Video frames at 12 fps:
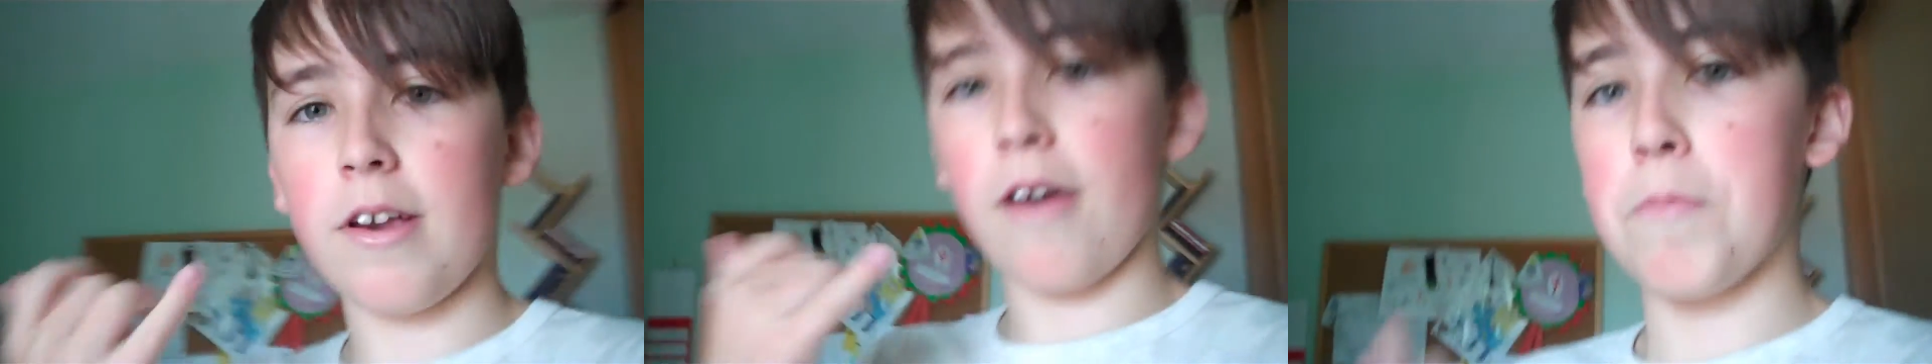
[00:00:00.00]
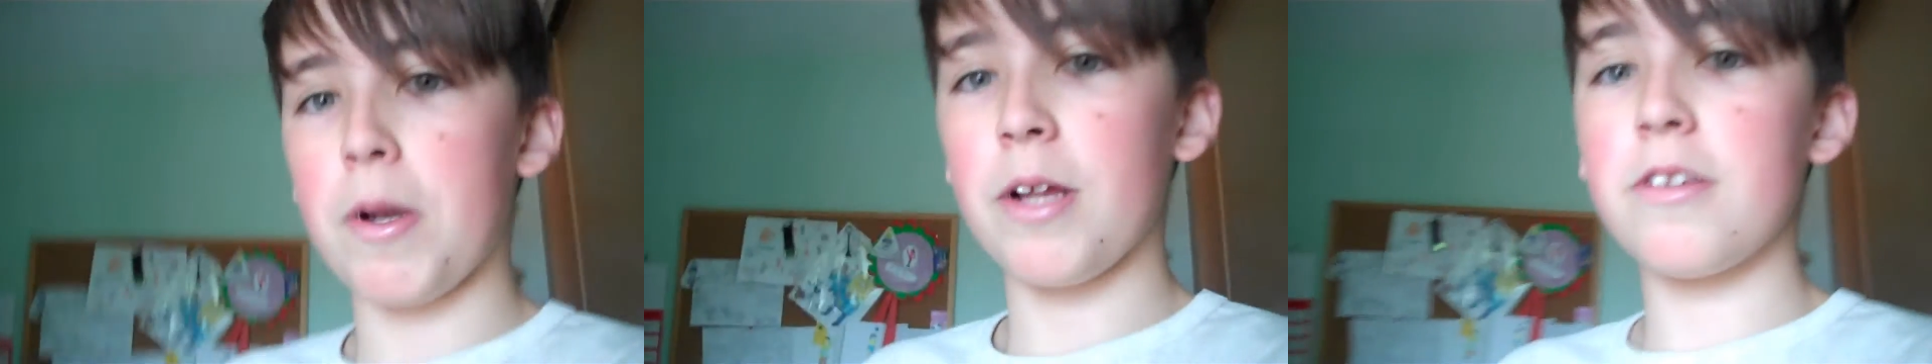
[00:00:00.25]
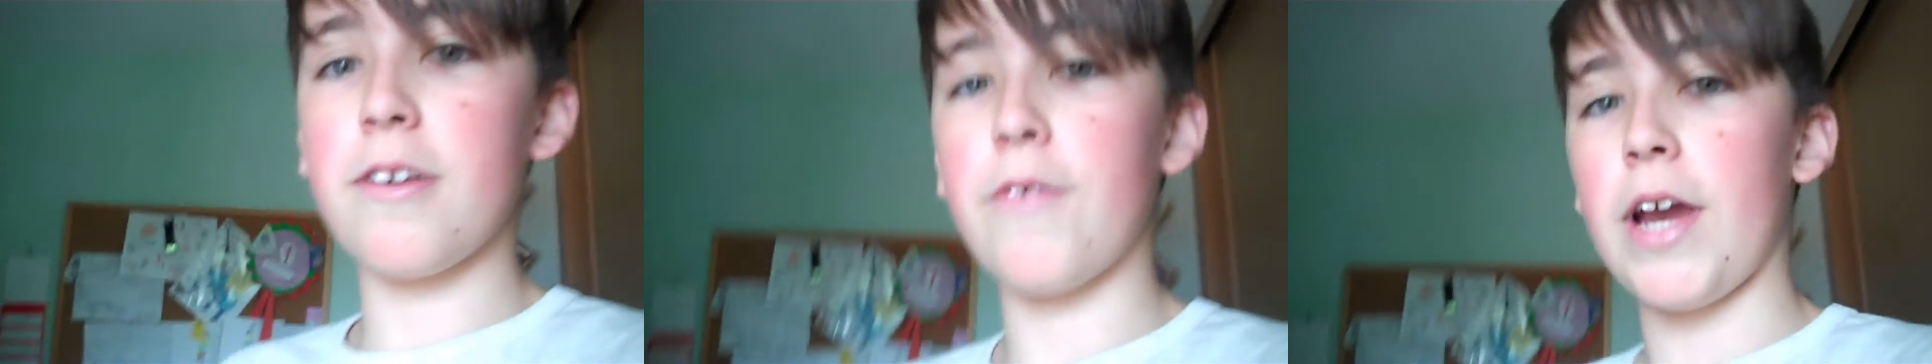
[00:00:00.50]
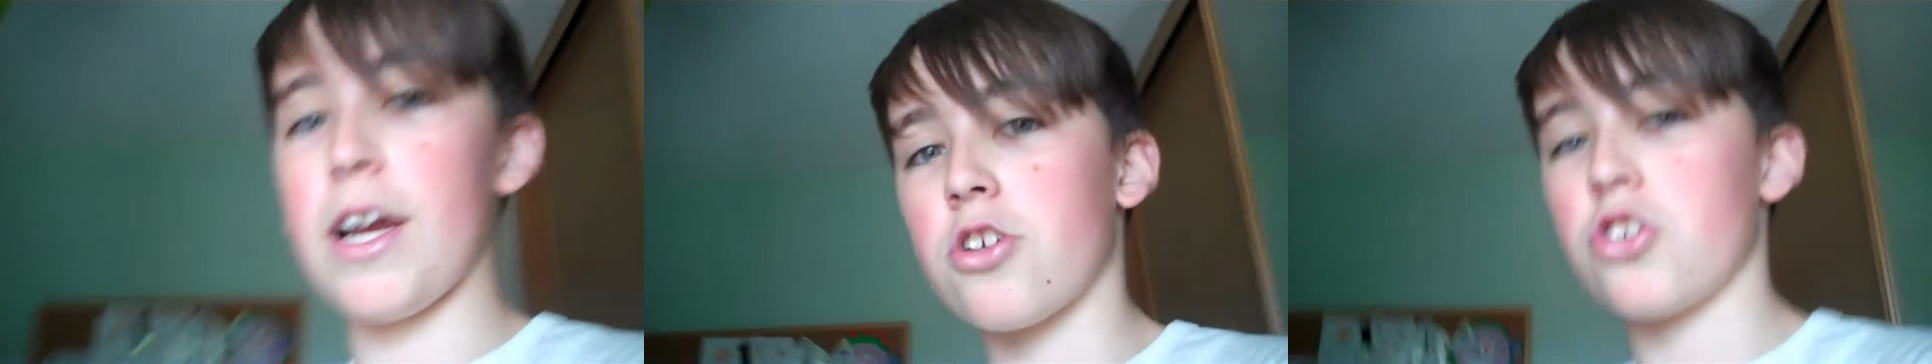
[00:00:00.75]
to have plenty
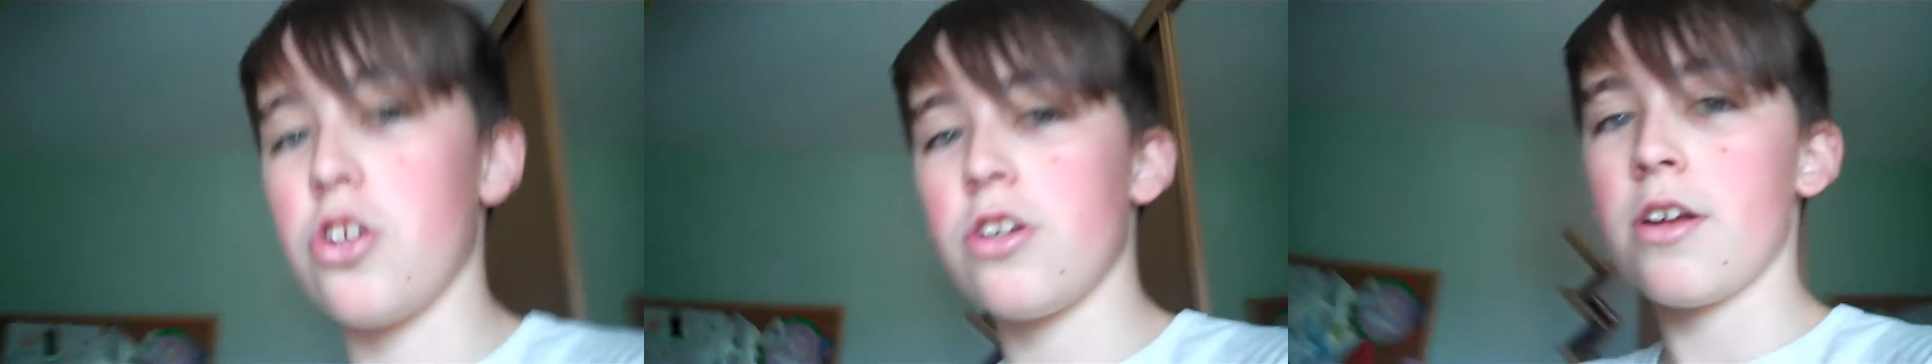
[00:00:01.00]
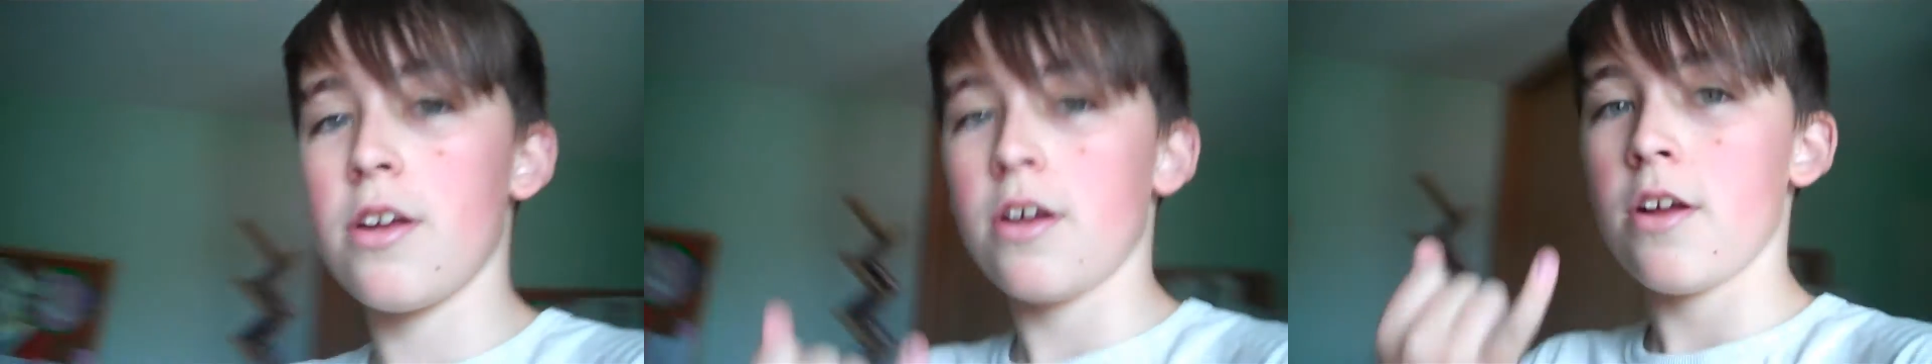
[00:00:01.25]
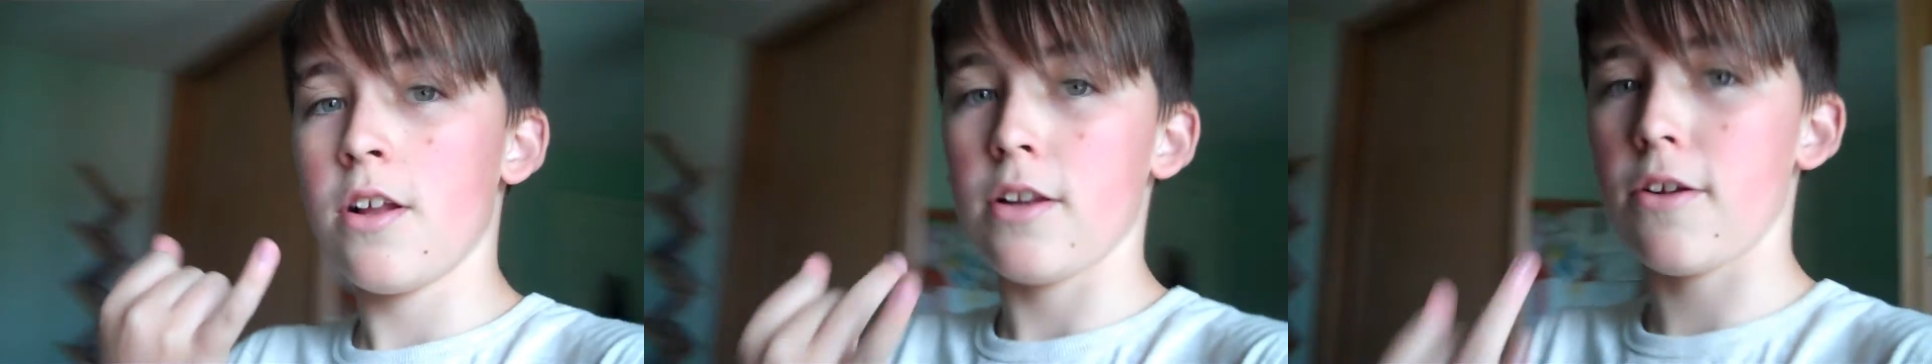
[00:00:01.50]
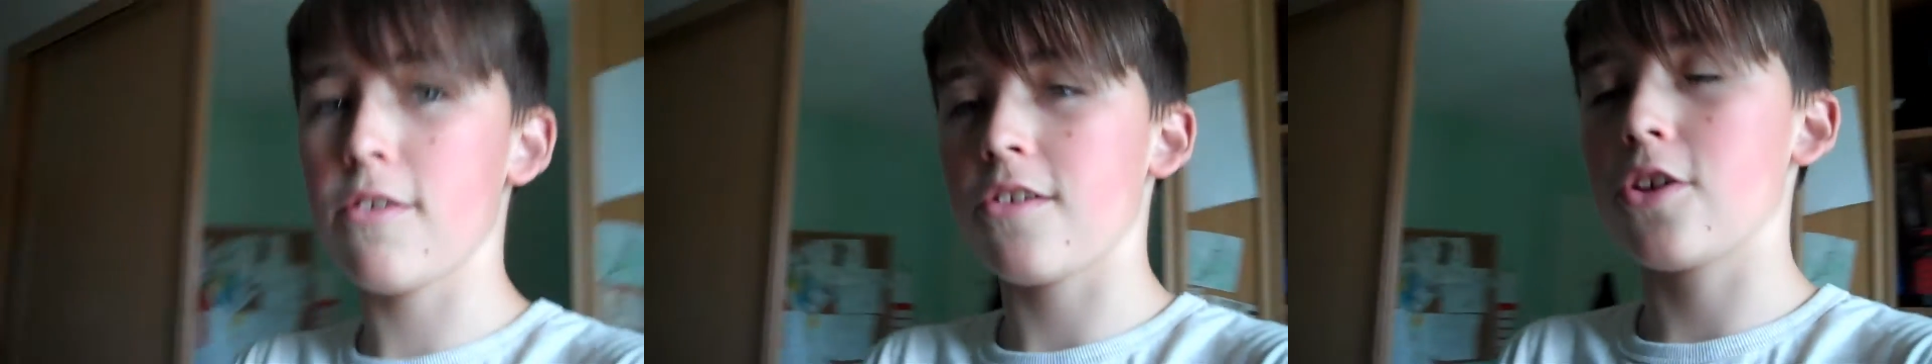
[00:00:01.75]
of action,
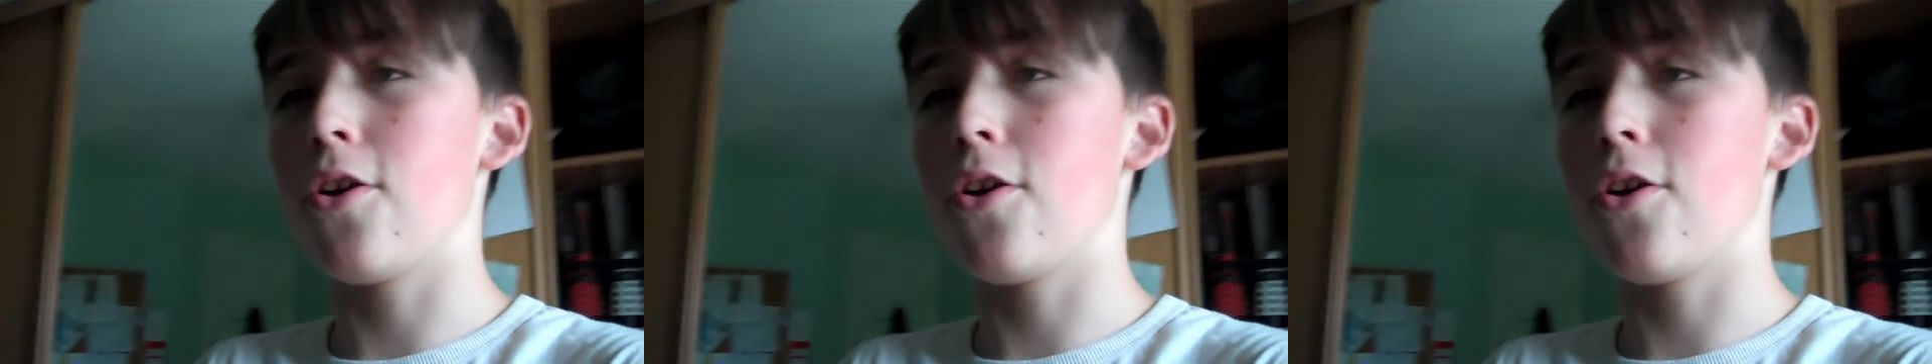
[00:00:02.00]
lots